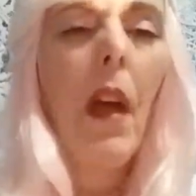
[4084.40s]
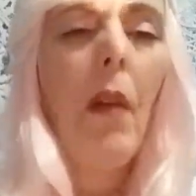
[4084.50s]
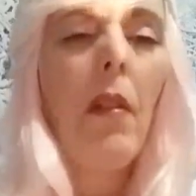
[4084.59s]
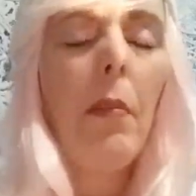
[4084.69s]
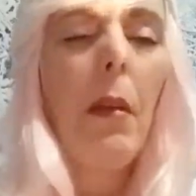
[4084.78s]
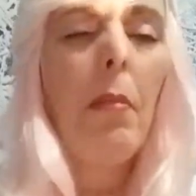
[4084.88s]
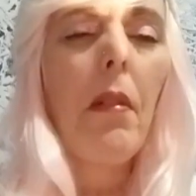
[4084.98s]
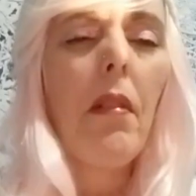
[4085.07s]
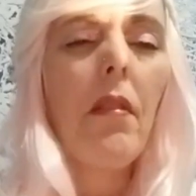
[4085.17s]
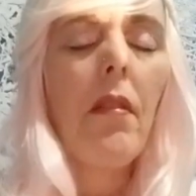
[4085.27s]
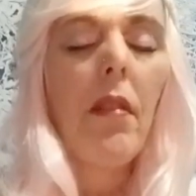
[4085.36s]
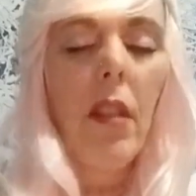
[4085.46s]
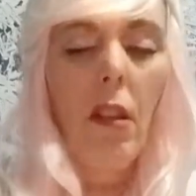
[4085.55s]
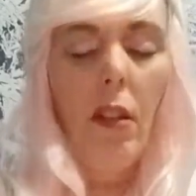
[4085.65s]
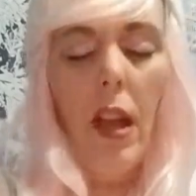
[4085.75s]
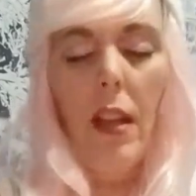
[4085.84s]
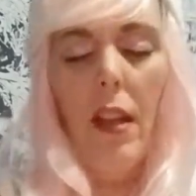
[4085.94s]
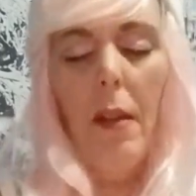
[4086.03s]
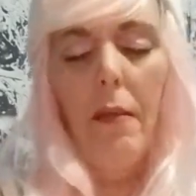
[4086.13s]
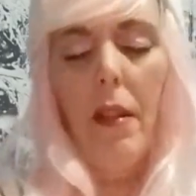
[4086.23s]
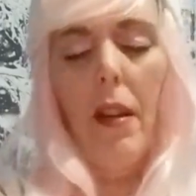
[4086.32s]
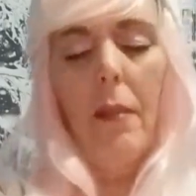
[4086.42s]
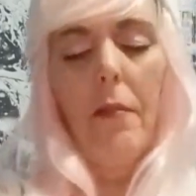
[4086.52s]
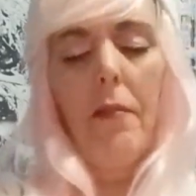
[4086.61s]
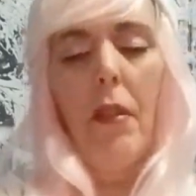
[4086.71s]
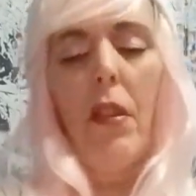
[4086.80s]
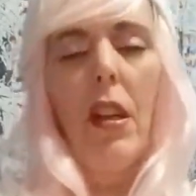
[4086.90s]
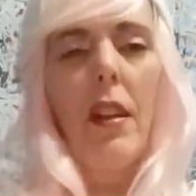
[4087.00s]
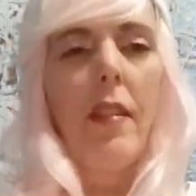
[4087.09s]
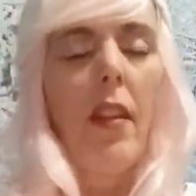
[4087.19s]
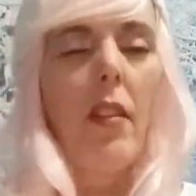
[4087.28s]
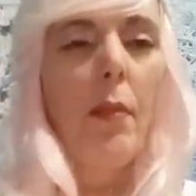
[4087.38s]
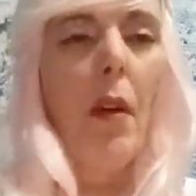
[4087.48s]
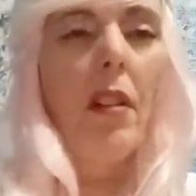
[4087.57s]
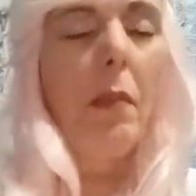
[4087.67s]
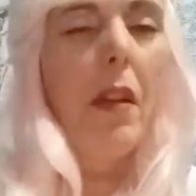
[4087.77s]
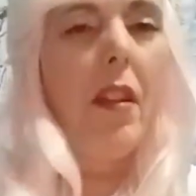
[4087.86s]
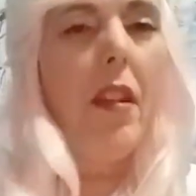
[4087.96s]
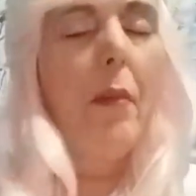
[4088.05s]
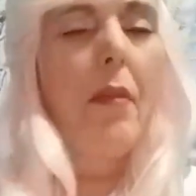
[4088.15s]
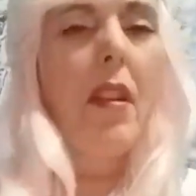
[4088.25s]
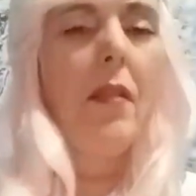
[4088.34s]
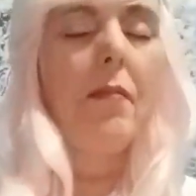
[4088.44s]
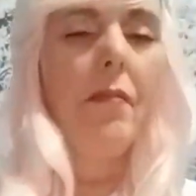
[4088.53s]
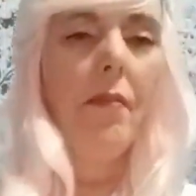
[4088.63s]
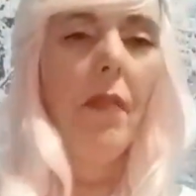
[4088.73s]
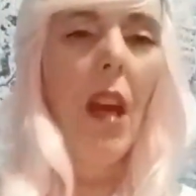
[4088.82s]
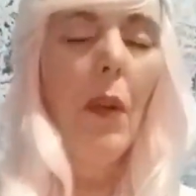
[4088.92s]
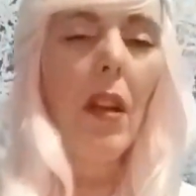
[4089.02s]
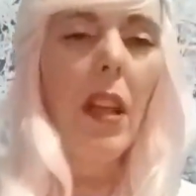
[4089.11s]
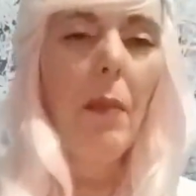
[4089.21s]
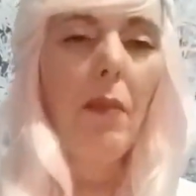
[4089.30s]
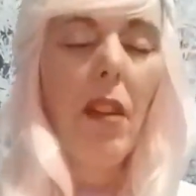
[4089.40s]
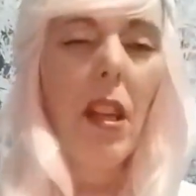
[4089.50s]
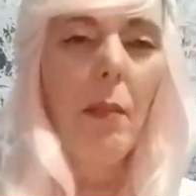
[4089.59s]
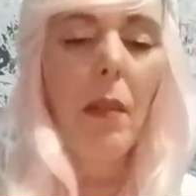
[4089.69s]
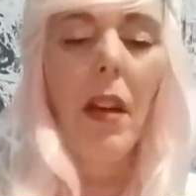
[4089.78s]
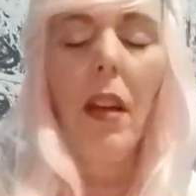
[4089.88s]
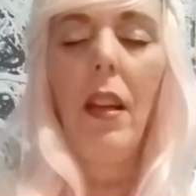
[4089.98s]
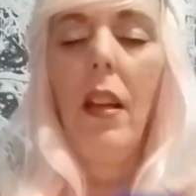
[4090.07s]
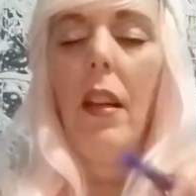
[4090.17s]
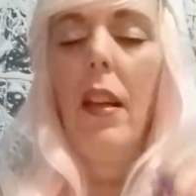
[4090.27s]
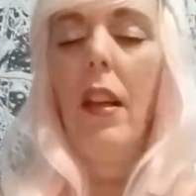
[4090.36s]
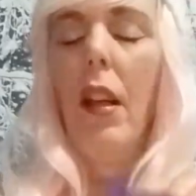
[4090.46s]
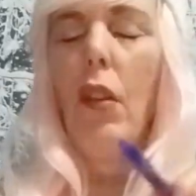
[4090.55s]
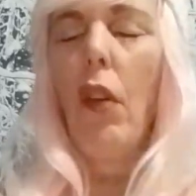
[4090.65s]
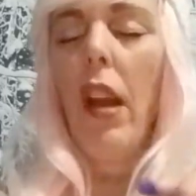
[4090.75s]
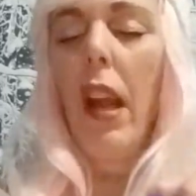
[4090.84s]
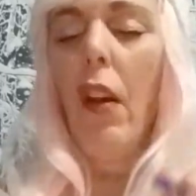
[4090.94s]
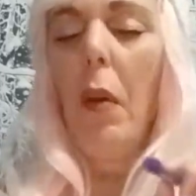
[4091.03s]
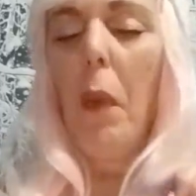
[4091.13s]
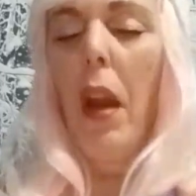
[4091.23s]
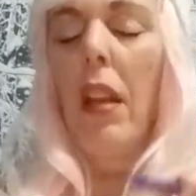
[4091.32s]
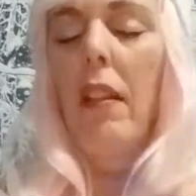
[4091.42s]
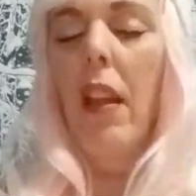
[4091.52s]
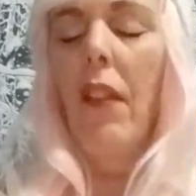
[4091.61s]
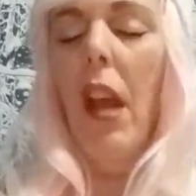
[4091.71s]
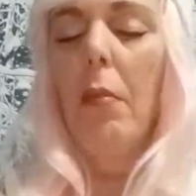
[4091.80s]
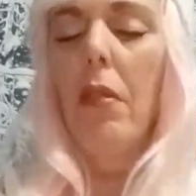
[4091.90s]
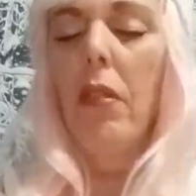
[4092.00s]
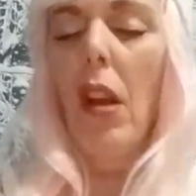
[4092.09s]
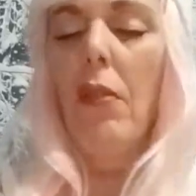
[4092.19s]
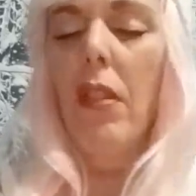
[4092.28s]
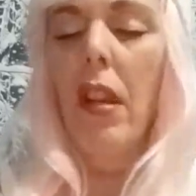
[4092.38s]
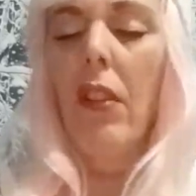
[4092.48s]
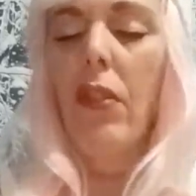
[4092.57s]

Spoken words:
How many people? Okay, I'm only gonna say this once because I want to keep reading, but right now I'm waiting to see if April Stone's here.